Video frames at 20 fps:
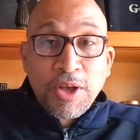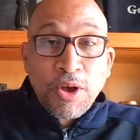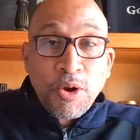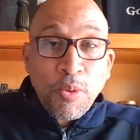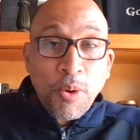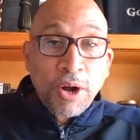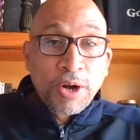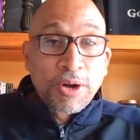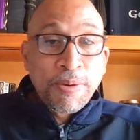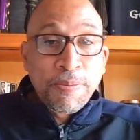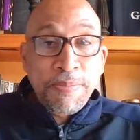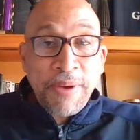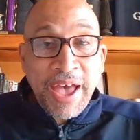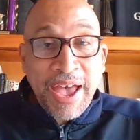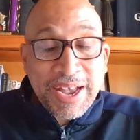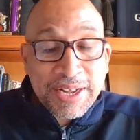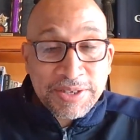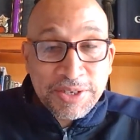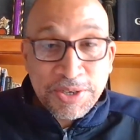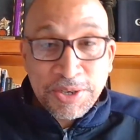Welcome
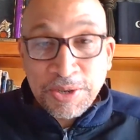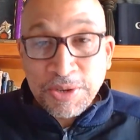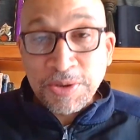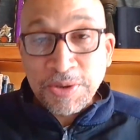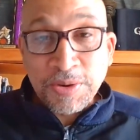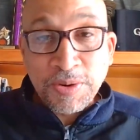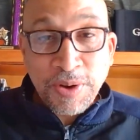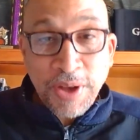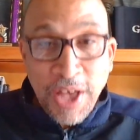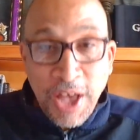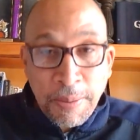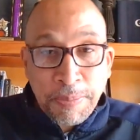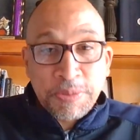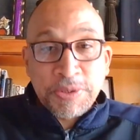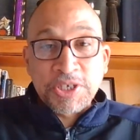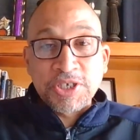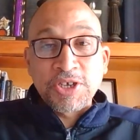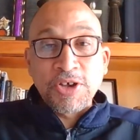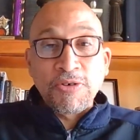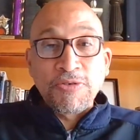back to
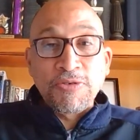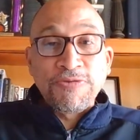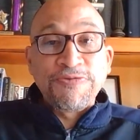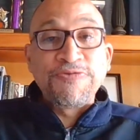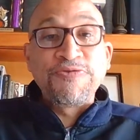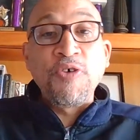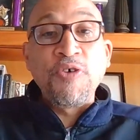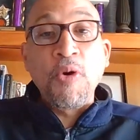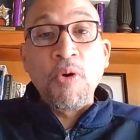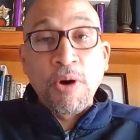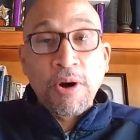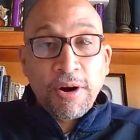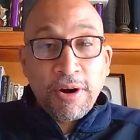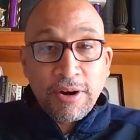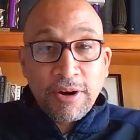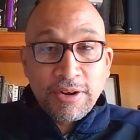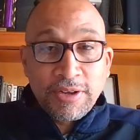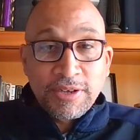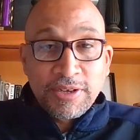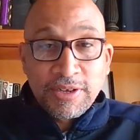episode
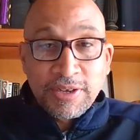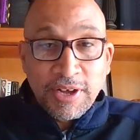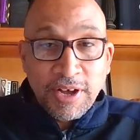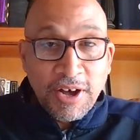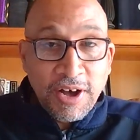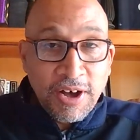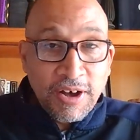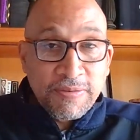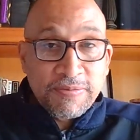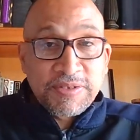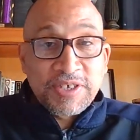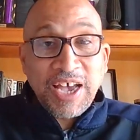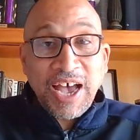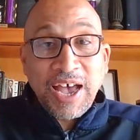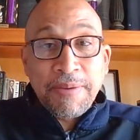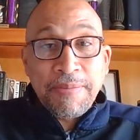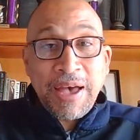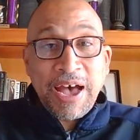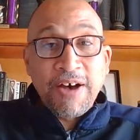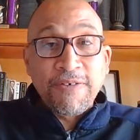4 of
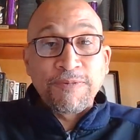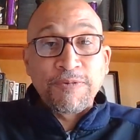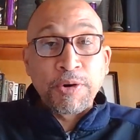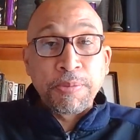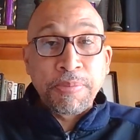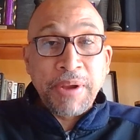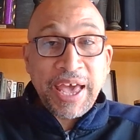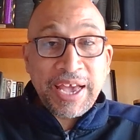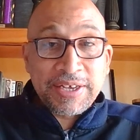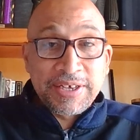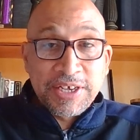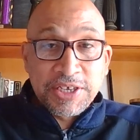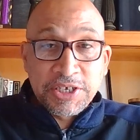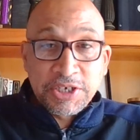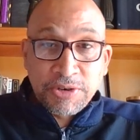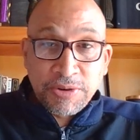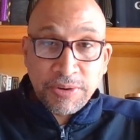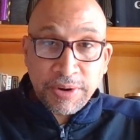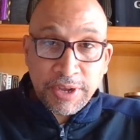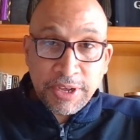Time Out for Black
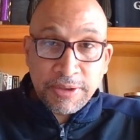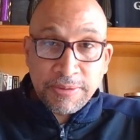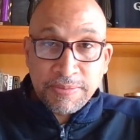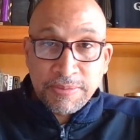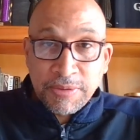History.